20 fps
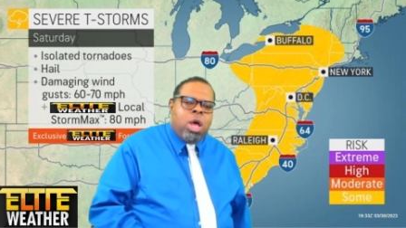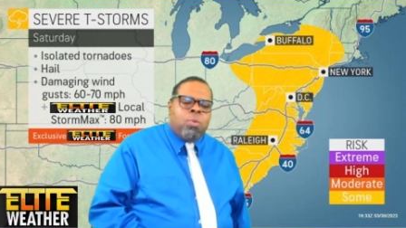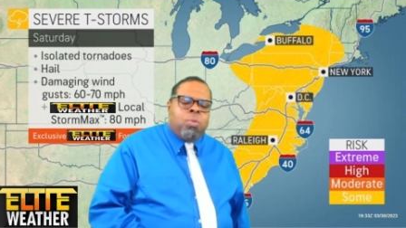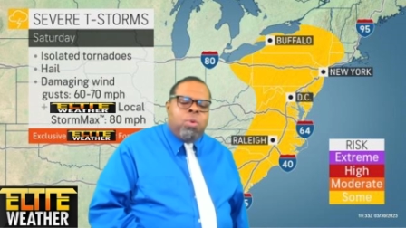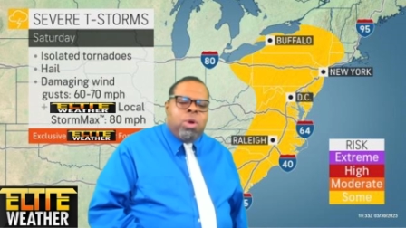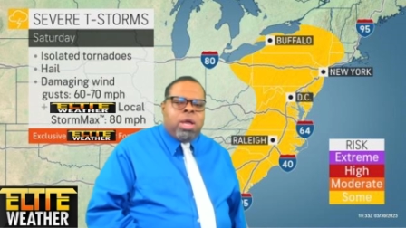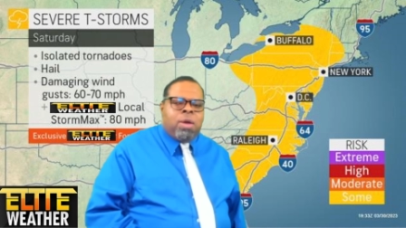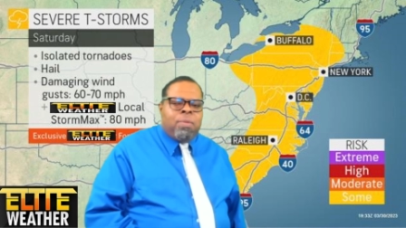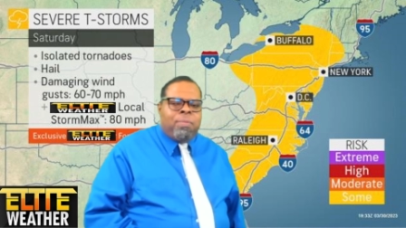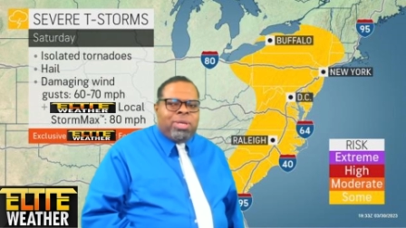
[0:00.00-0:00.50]

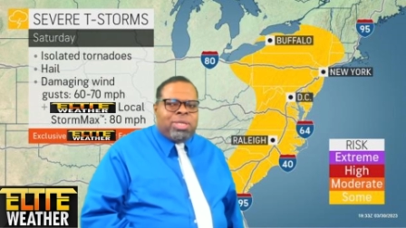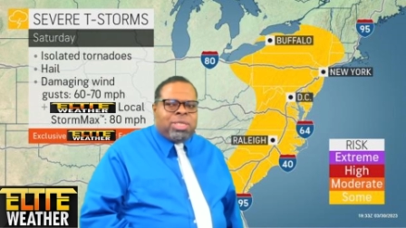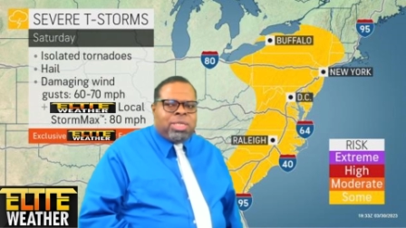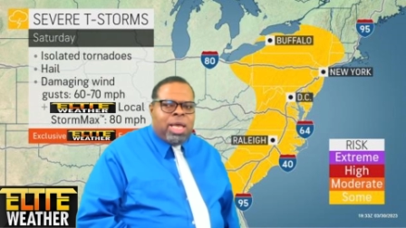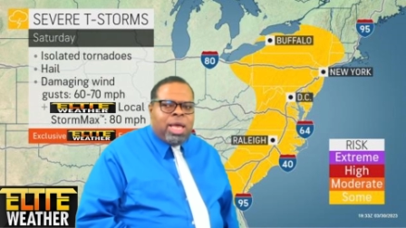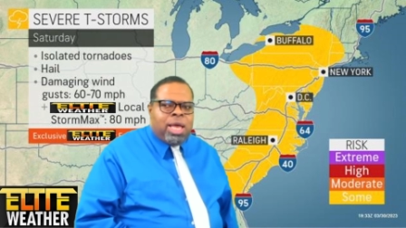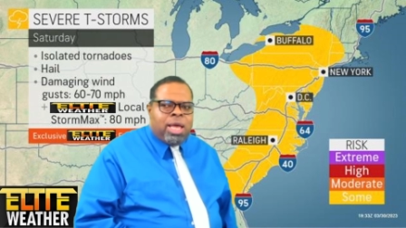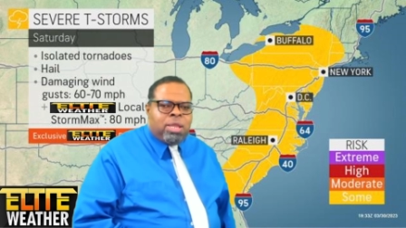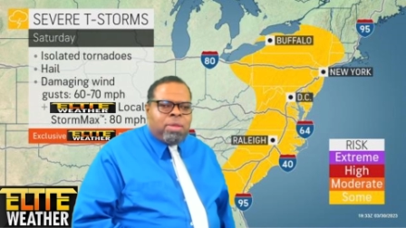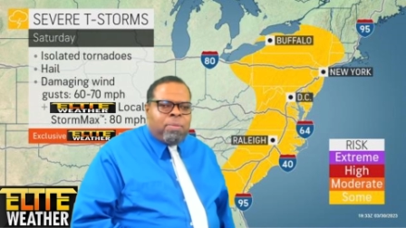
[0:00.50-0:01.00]
We could be
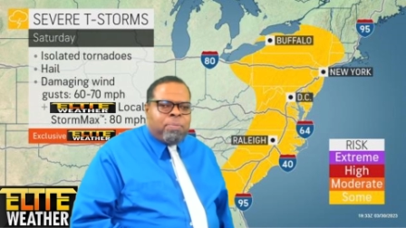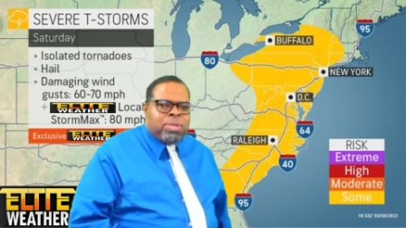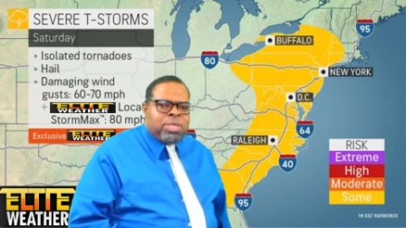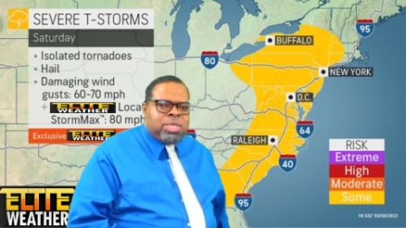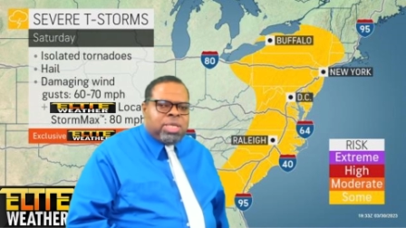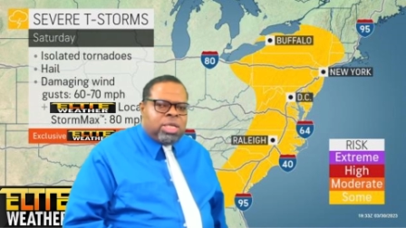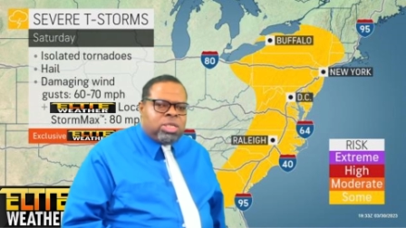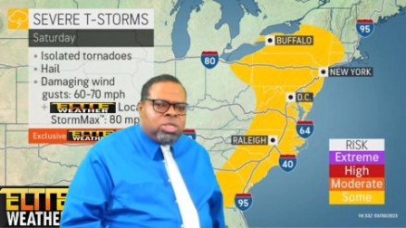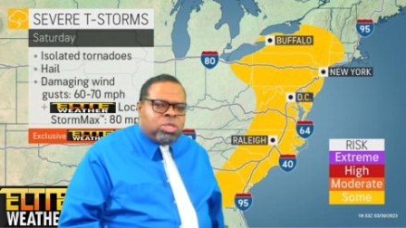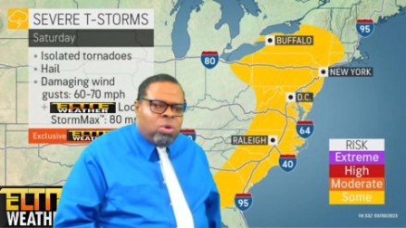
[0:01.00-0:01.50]
seeing the
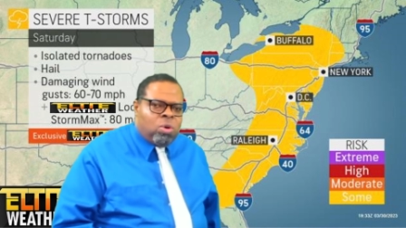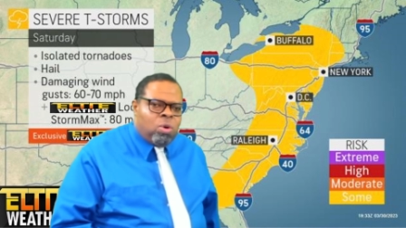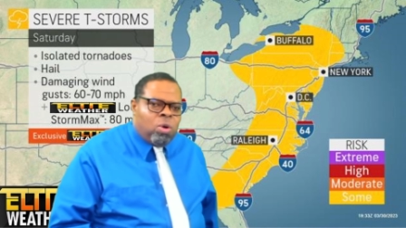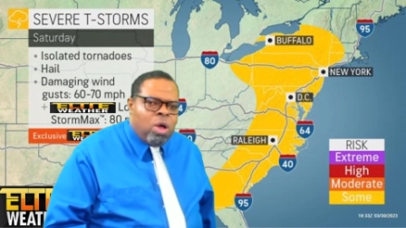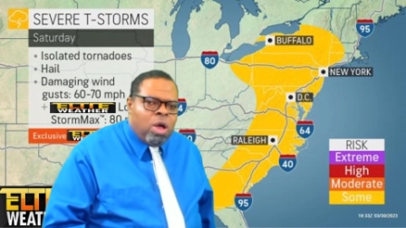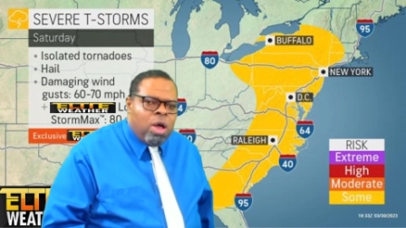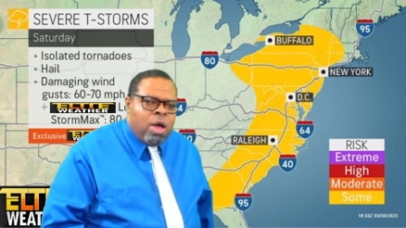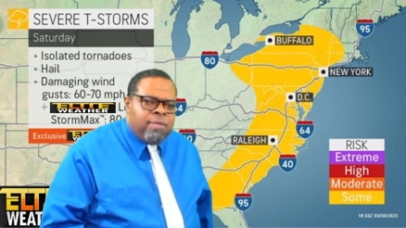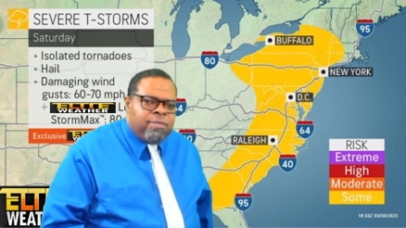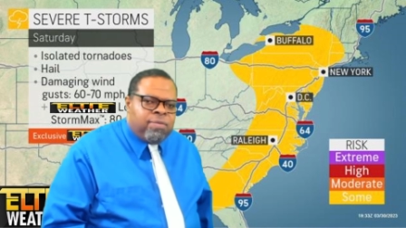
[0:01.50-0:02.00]

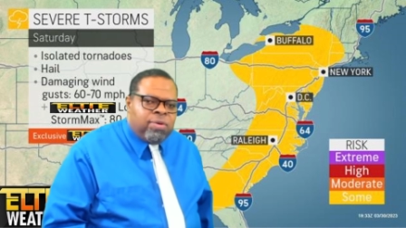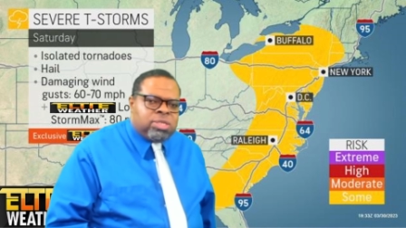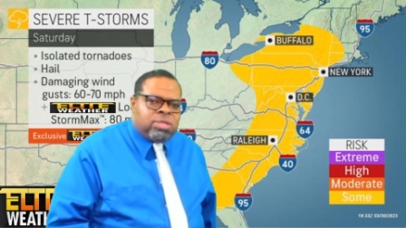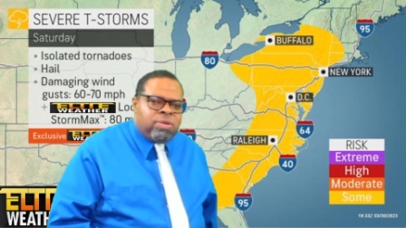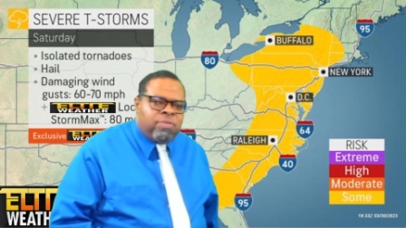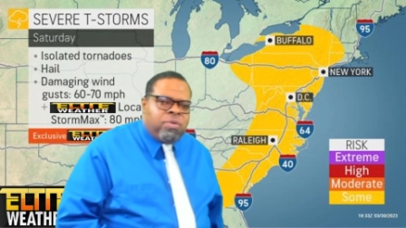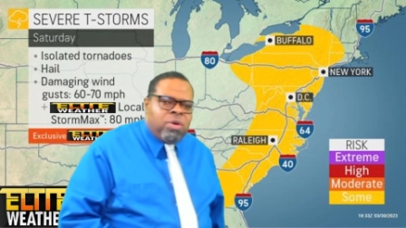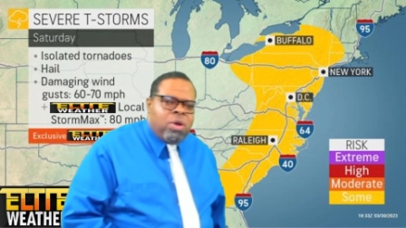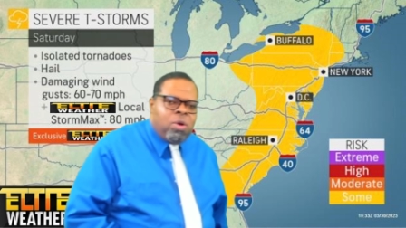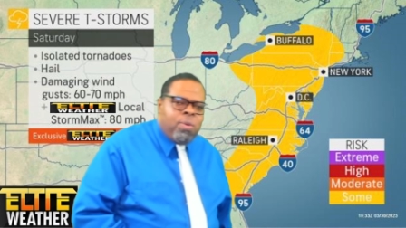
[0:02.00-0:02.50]
potential for
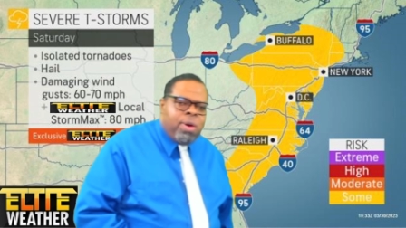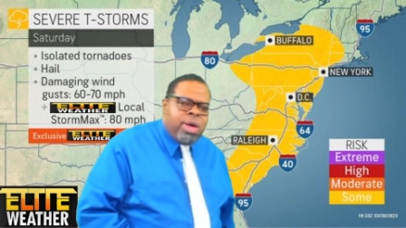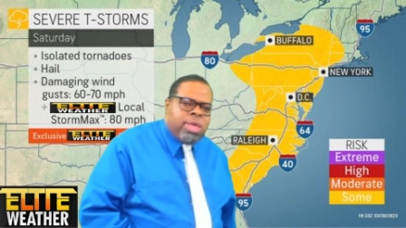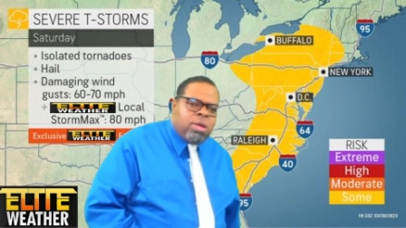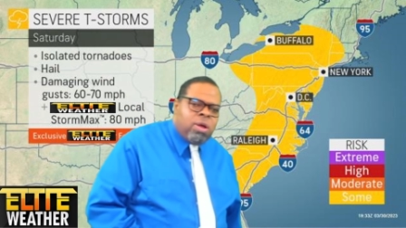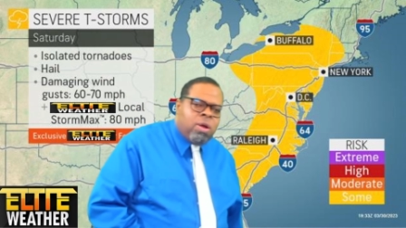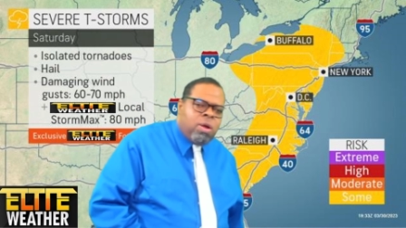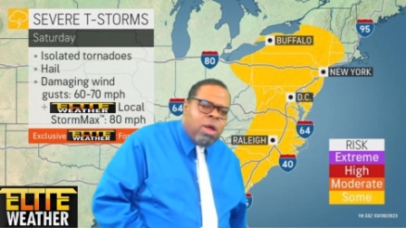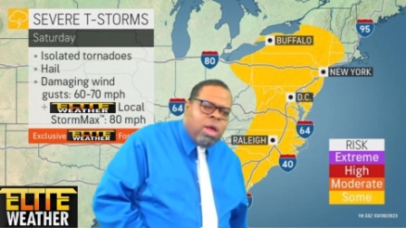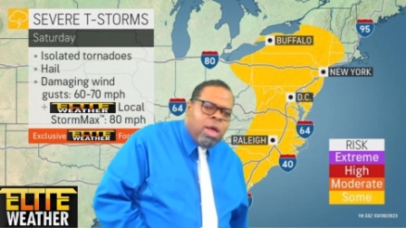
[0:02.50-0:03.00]
severe
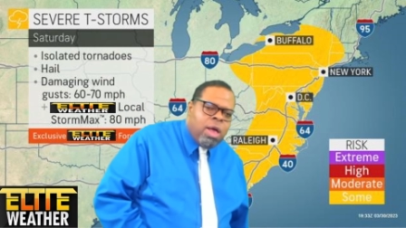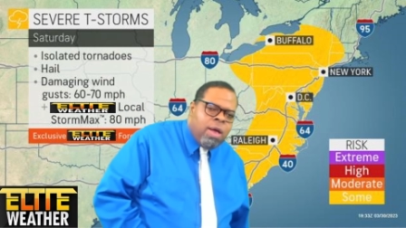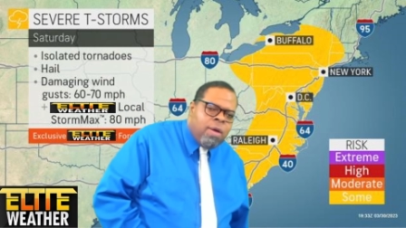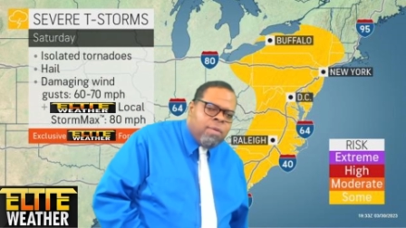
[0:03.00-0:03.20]
weather